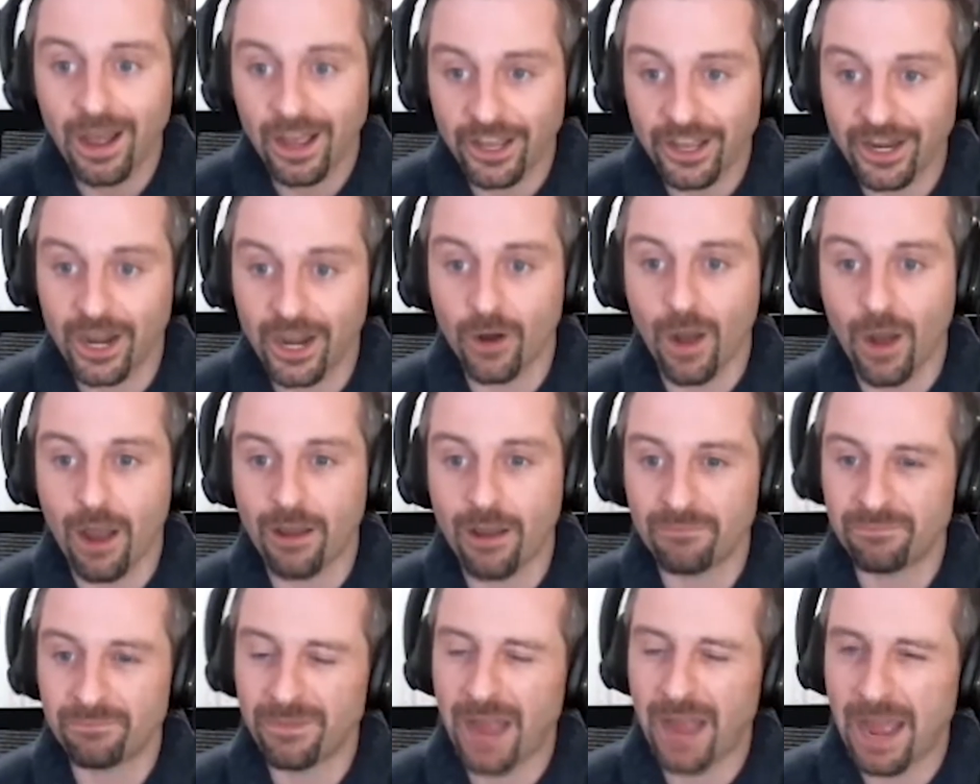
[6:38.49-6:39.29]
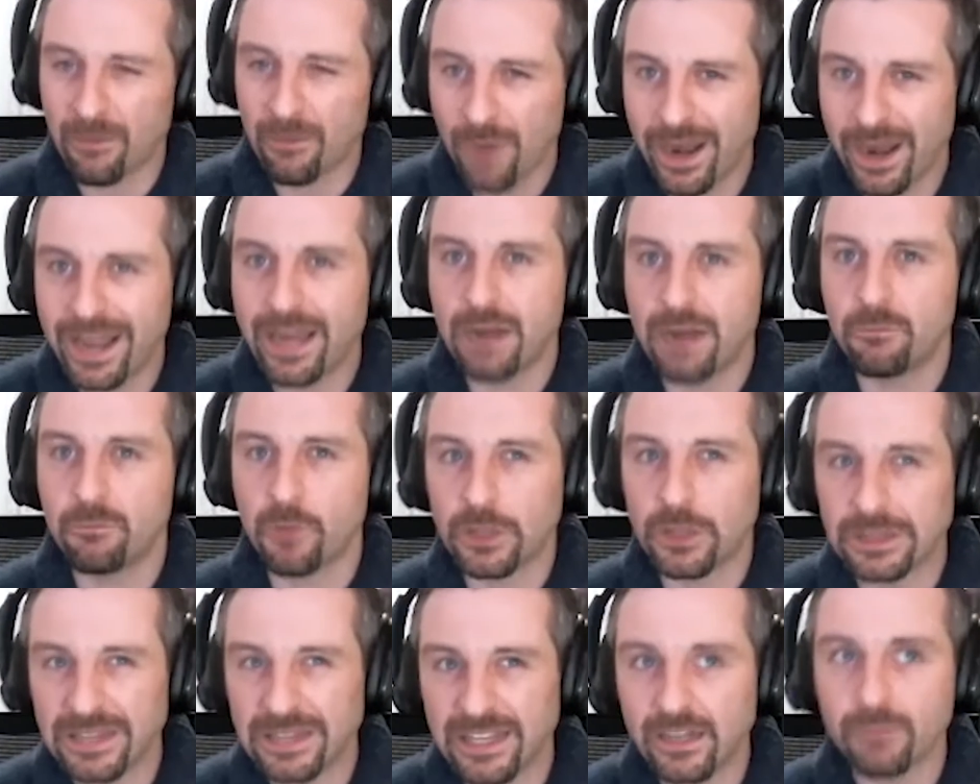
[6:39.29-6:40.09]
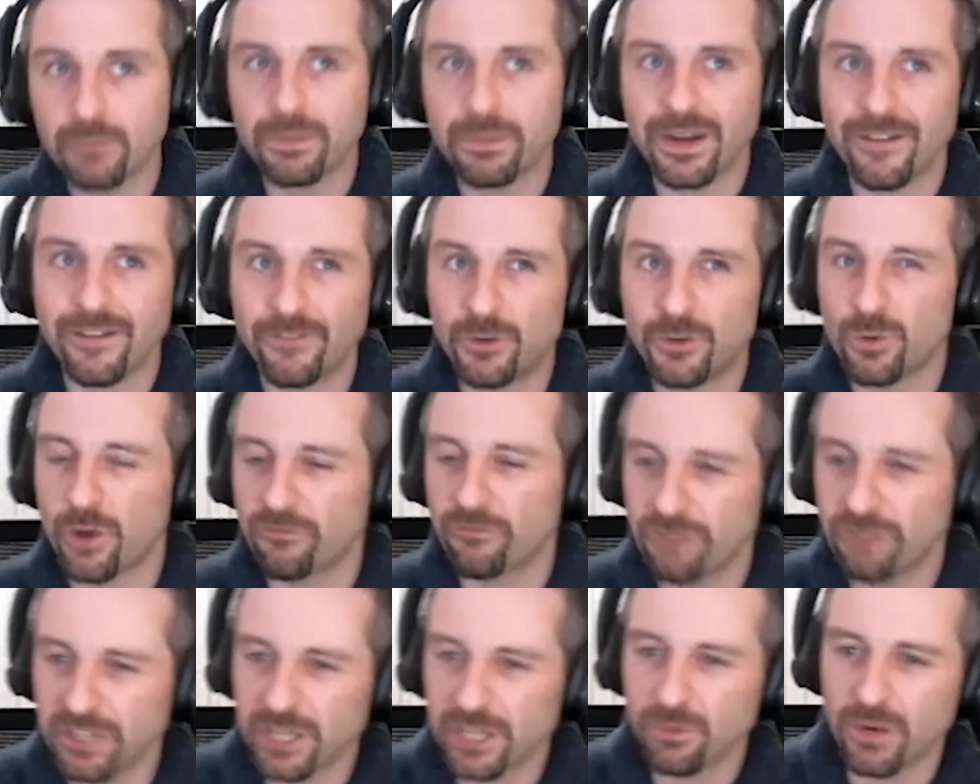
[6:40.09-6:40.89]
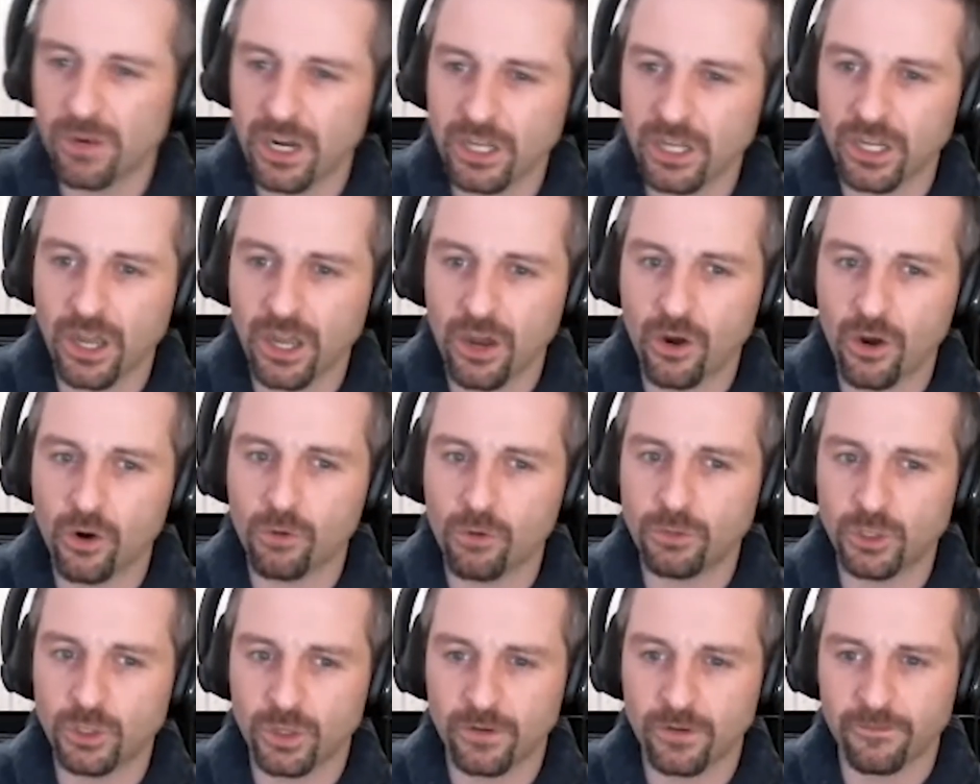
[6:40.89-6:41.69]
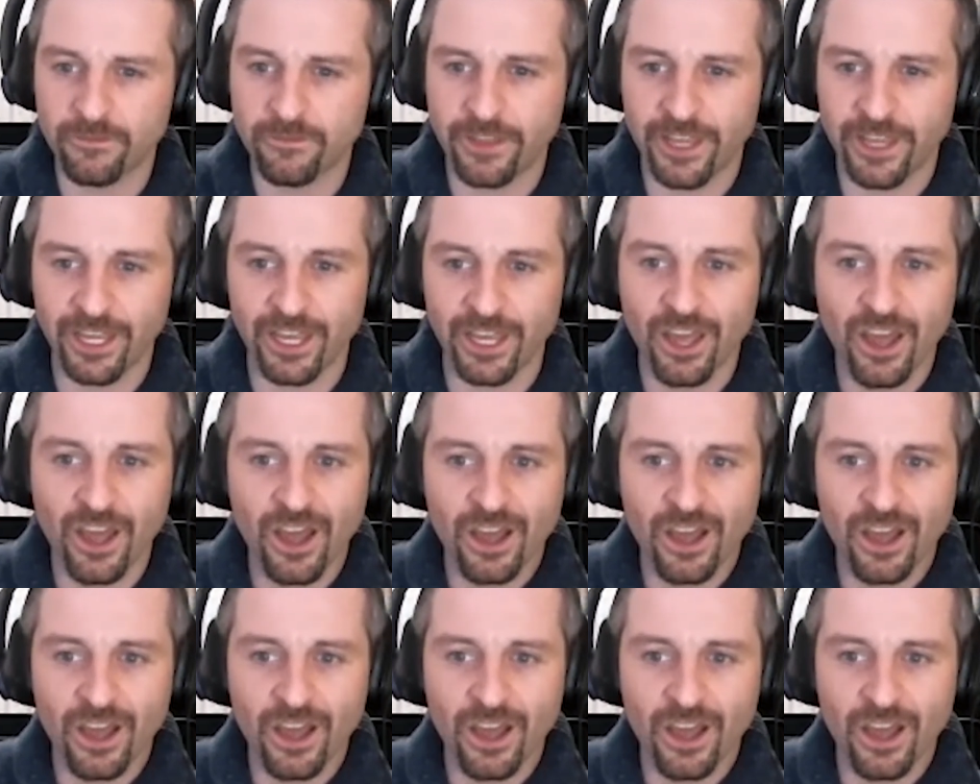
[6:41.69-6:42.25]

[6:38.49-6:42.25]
You know, I went in with a little bit of, do I really want to go sort of the